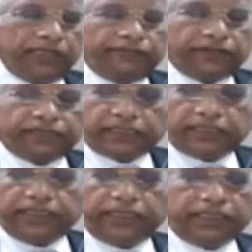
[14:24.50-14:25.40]

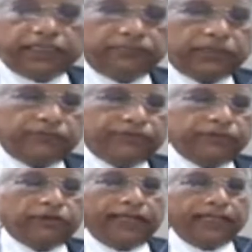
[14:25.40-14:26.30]
infrastructure in terms of
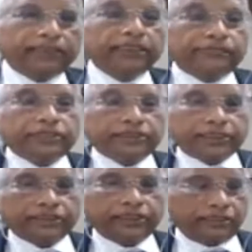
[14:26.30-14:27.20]
your health
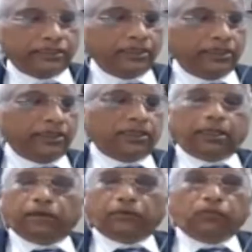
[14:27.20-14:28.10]
infrastructure,
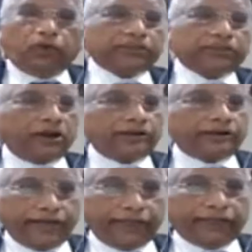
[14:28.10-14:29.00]
was not
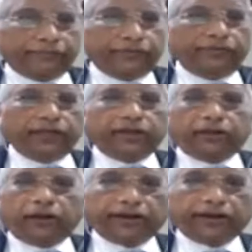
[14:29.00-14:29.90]
ready. We were
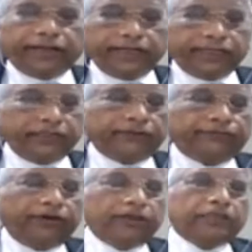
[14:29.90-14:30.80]
not ready, and
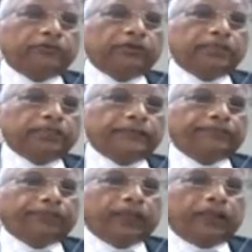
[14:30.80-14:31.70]
therefore there was a
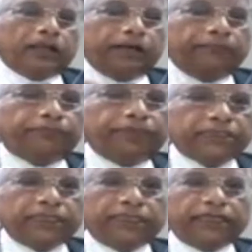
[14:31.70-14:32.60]

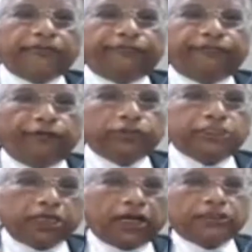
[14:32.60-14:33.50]
compulsion and
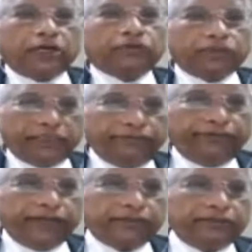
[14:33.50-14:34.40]
forced lockdown. In
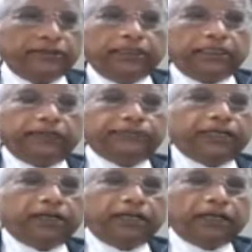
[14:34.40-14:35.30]
fact, if
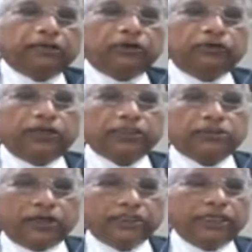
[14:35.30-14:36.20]
their lockdown was
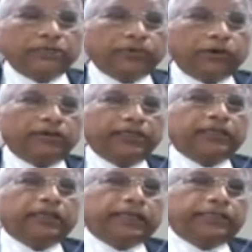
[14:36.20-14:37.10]
not there,
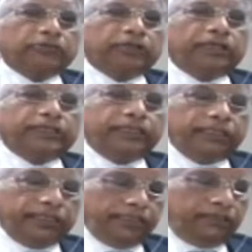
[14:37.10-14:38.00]
probably
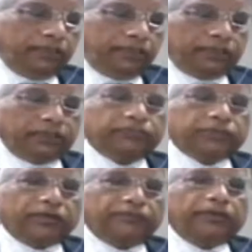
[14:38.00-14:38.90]
casualty in
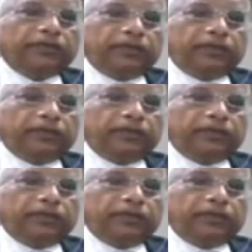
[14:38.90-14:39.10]
terms of